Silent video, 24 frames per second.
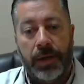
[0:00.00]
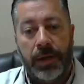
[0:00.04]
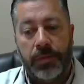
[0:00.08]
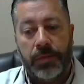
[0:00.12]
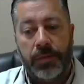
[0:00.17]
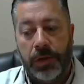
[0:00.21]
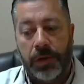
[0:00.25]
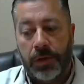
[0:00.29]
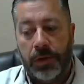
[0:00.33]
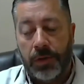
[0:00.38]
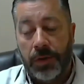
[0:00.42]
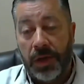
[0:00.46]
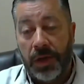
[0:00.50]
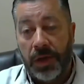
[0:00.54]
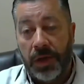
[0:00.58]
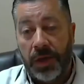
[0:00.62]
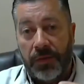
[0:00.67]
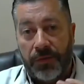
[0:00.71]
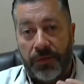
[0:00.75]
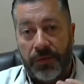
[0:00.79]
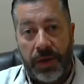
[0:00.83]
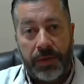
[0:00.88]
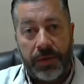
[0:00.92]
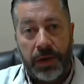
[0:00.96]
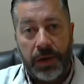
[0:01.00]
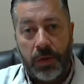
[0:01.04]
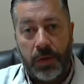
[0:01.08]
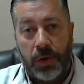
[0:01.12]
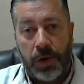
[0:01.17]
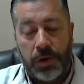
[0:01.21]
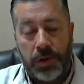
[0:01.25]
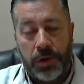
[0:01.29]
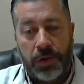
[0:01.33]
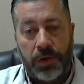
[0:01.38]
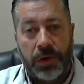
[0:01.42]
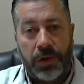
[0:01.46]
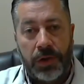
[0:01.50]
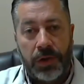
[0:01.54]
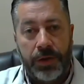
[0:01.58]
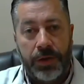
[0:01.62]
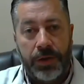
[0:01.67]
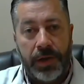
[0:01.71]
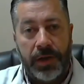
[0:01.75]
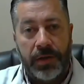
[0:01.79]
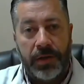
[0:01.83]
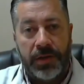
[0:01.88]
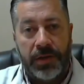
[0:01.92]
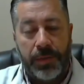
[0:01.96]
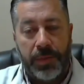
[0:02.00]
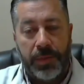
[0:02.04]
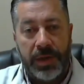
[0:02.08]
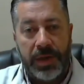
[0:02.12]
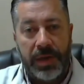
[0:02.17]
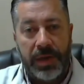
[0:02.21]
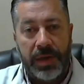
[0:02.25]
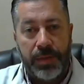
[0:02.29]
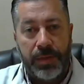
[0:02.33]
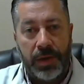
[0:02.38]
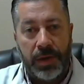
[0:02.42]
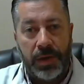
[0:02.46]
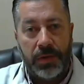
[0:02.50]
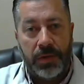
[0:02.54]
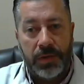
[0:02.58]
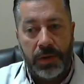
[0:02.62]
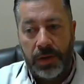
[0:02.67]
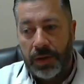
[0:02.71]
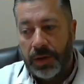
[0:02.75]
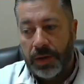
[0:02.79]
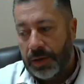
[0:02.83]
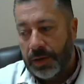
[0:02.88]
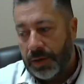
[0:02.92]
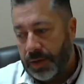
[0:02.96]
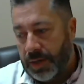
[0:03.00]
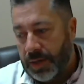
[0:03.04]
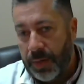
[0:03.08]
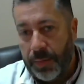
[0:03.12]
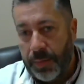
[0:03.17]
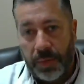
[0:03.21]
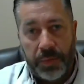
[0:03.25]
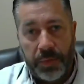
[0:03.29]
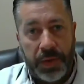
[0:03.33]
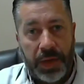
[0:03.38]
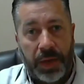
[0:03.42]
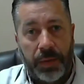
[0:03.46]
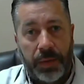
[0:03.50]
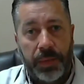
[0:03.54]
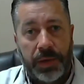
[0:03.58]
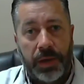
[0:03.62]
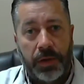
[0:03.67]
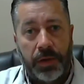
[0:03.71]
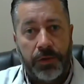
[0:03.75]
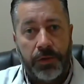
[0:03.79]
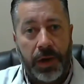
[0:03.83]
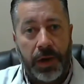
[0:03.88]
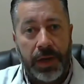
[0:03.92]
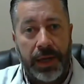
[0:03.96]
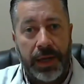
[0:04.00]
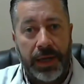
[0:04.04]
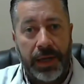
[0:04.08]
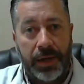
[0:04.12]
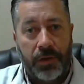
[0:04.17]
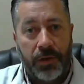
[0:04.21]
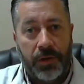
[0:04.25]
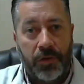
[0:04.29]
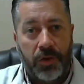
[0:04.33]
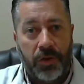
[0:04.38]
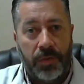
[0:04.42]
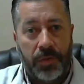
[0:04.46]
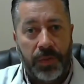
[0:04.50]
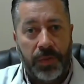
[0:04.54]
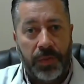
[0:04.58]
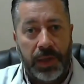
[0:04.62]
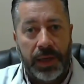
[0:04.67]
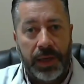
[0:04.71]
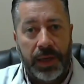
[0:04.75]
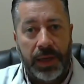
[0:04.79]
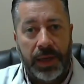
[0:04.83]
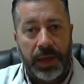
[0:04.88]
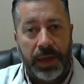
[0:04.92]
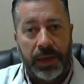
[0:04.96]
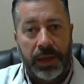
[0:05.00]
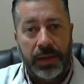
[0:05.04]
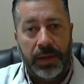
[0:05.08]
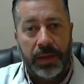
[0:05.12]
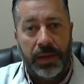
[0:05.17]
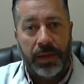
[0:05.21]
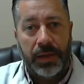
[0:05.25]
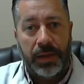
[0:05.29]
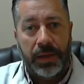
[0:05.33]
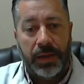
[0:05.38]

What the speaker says: So if you have any questions, a lot of you guys have my emails. Keep them coming. I'll try to answer them. And